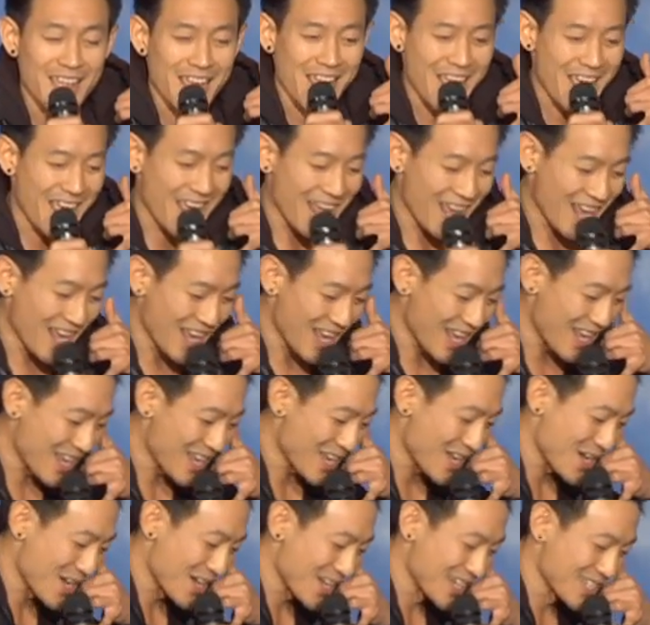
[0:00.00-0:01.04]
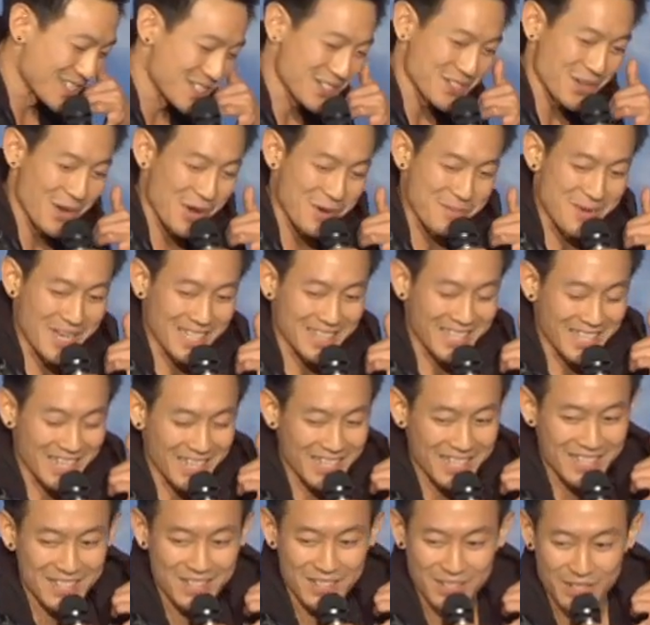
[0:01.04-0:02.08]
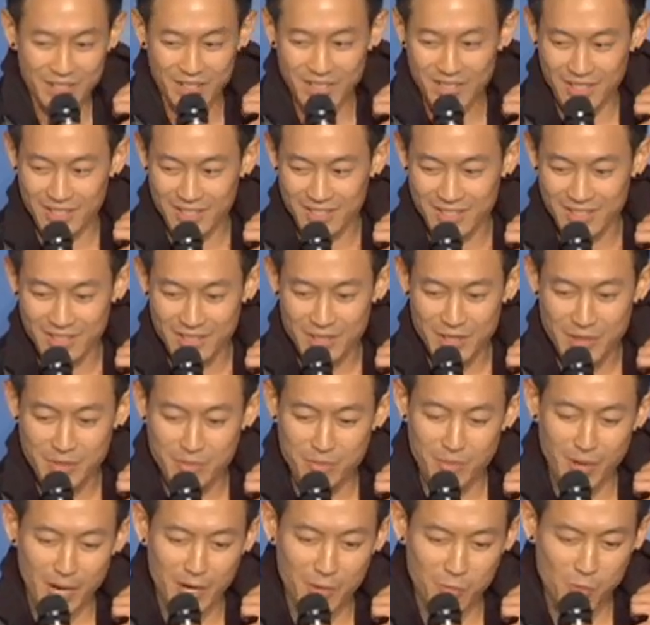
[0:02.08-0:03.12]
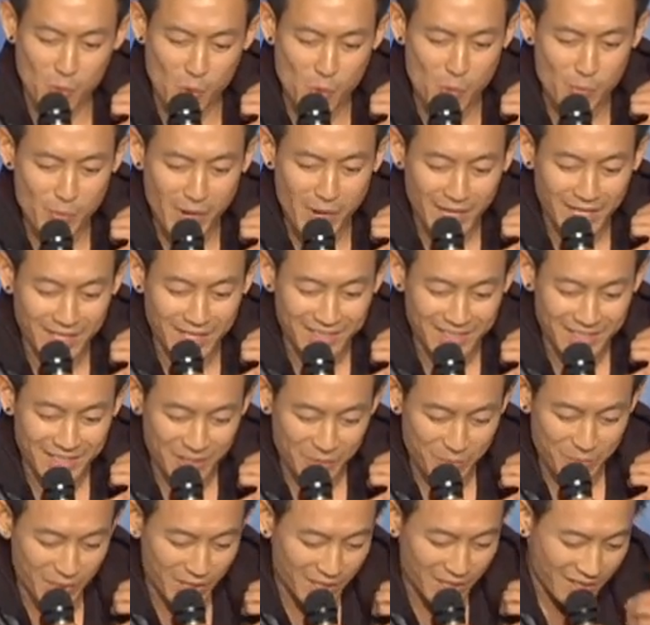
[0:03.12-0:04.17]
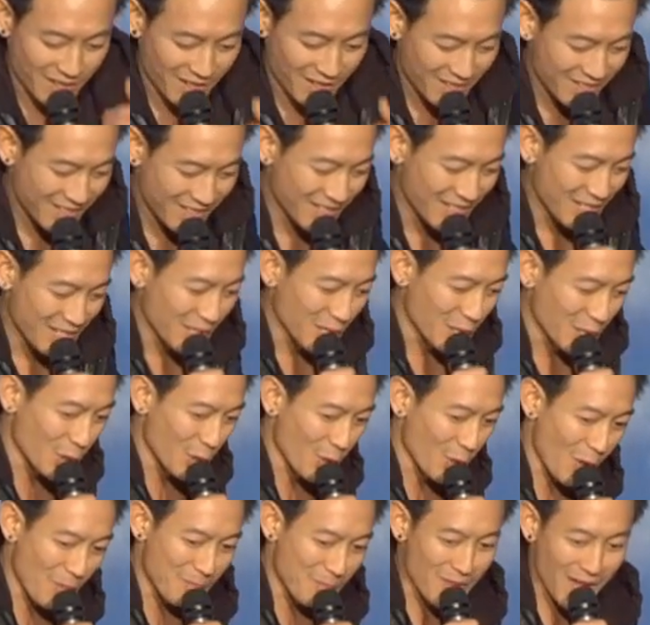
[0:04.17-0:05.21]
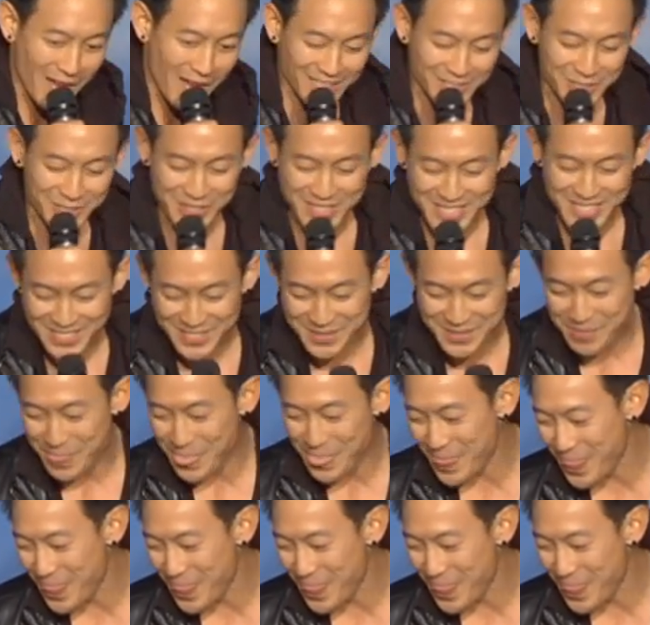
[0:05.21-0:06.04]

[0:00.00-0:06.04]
Hey, sorry about that. My roommate could be a little obnoxious.